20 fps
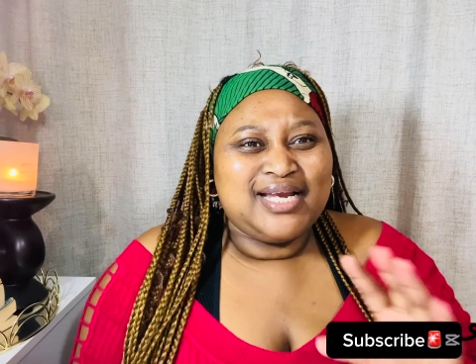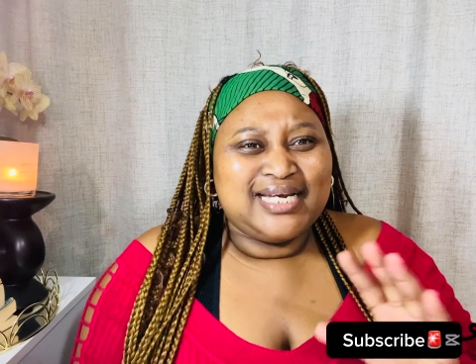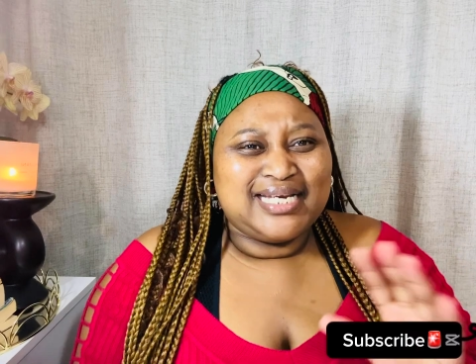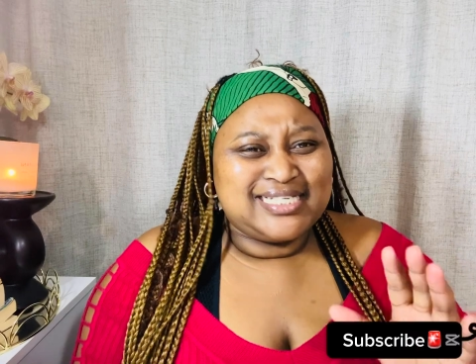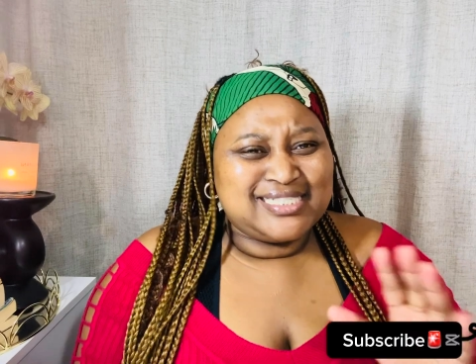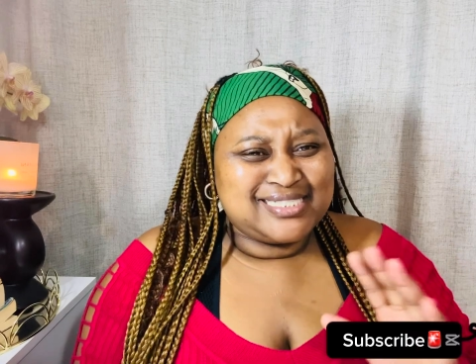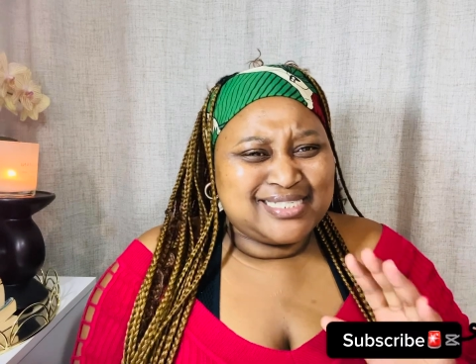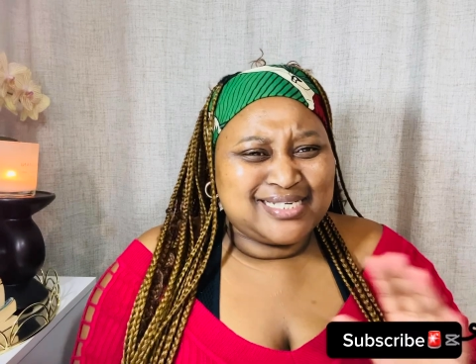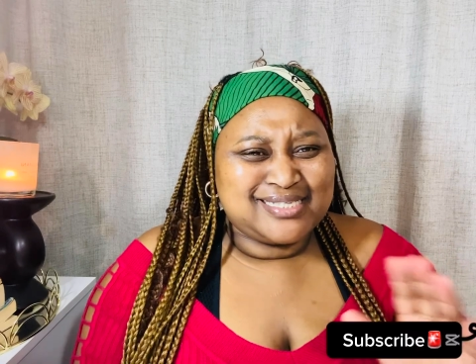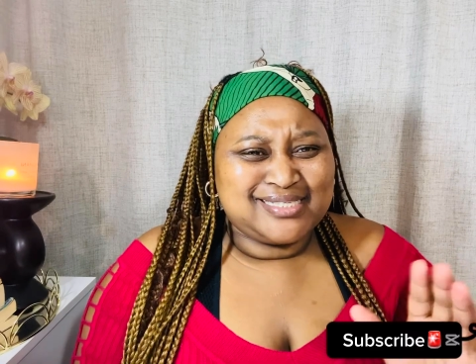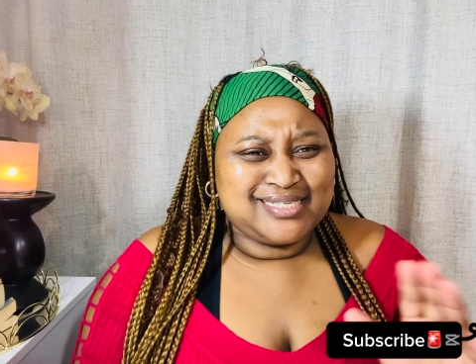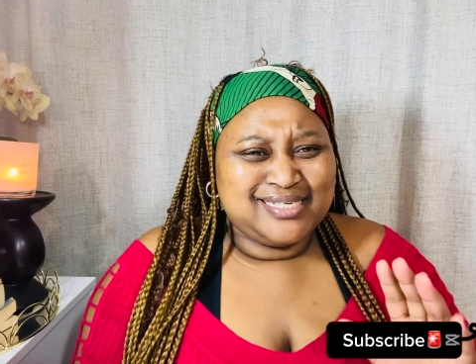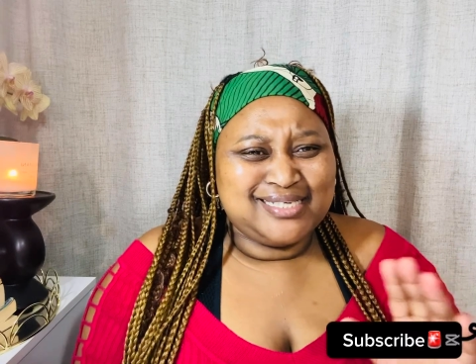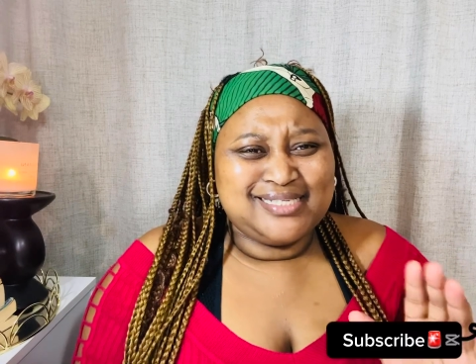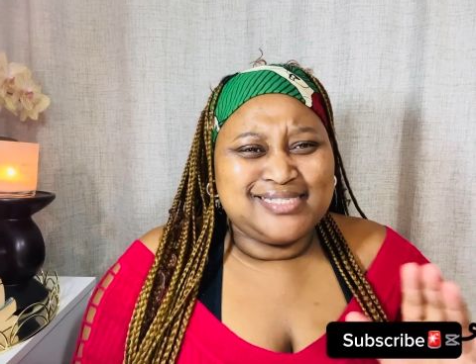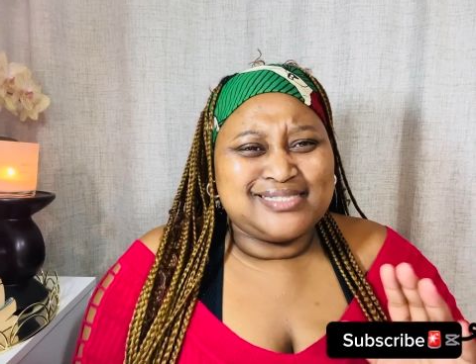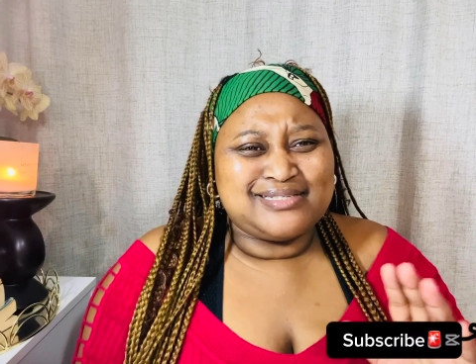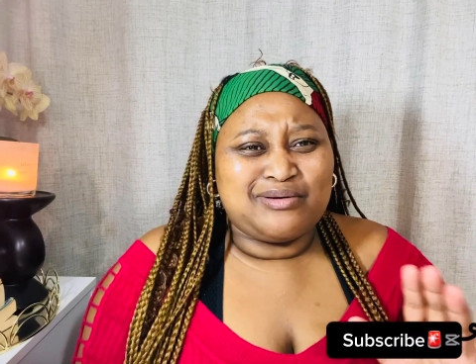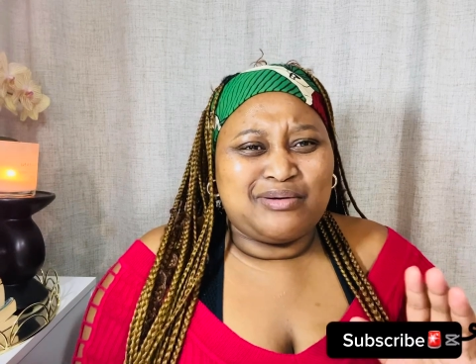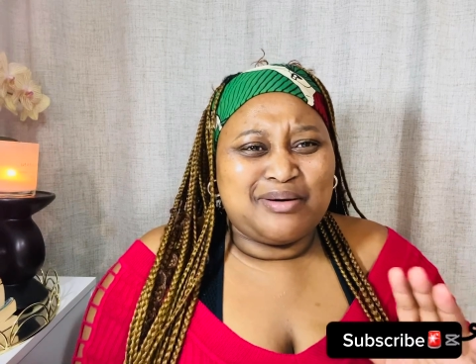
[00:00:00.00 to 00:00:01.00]
Let's just
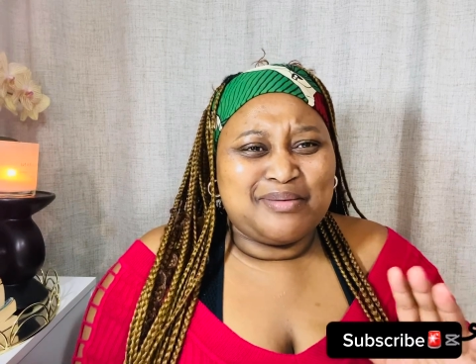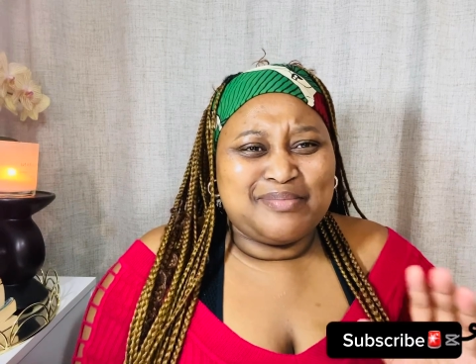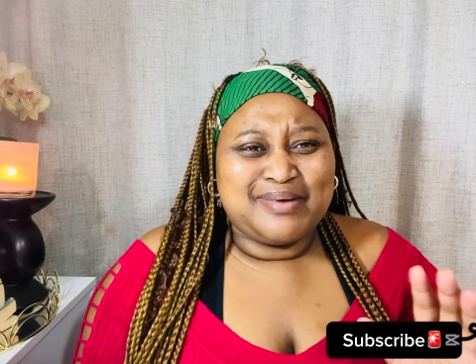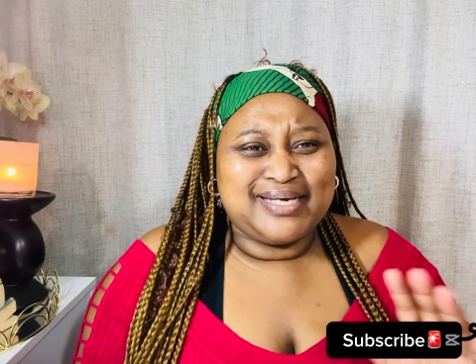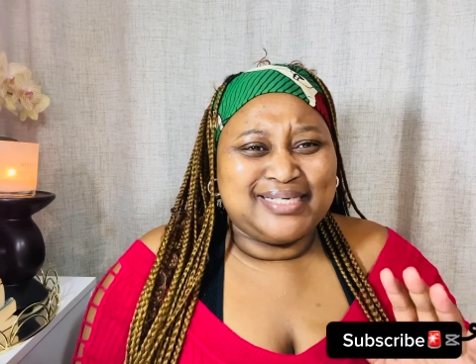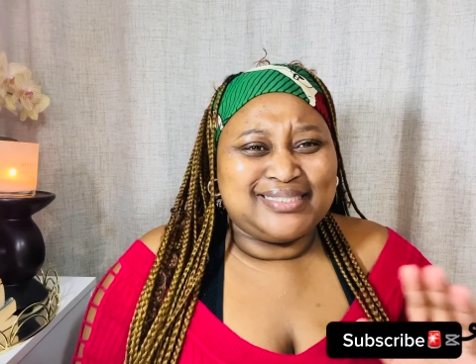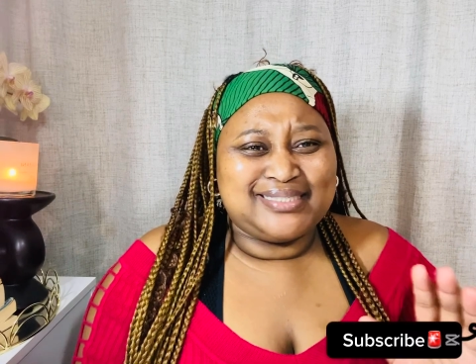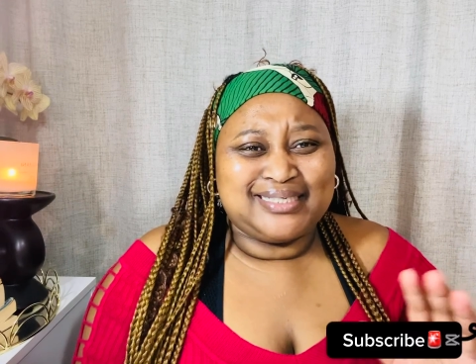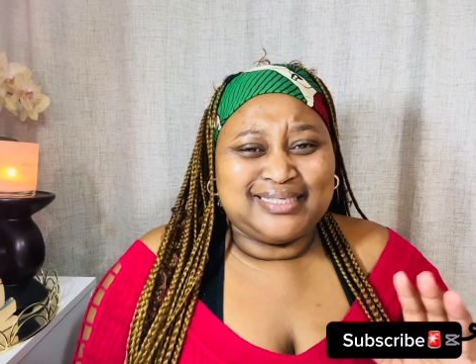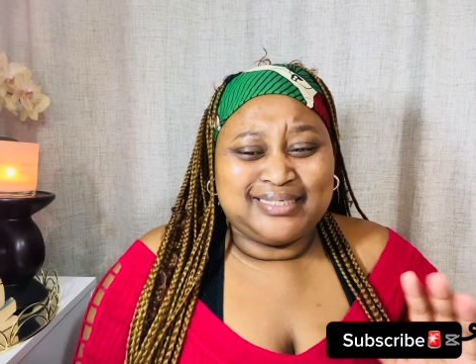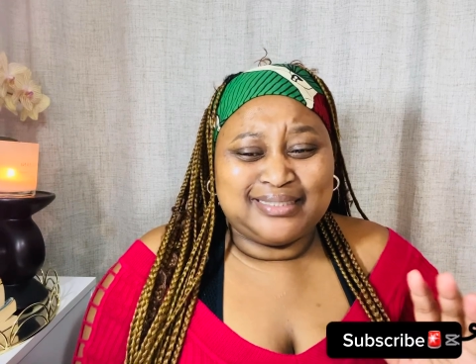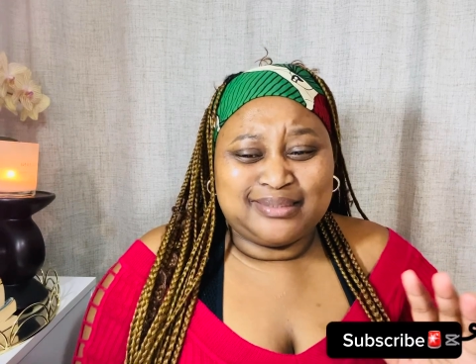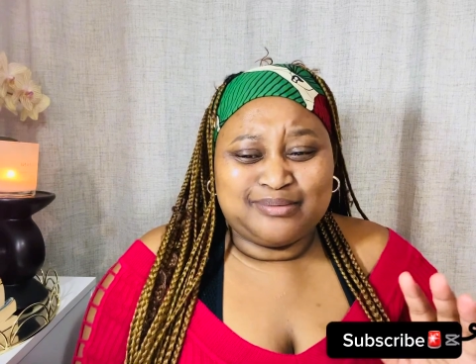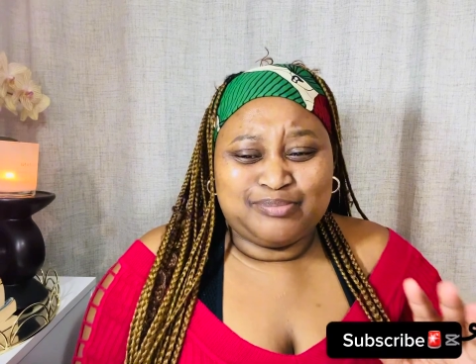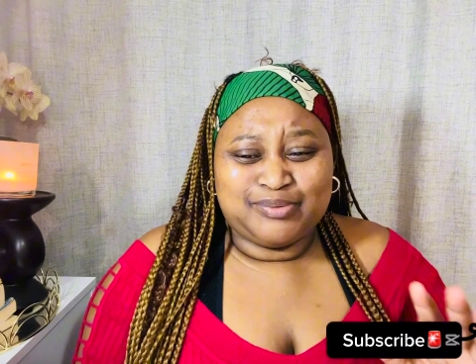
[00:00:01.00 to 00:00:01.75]
ease our minds a little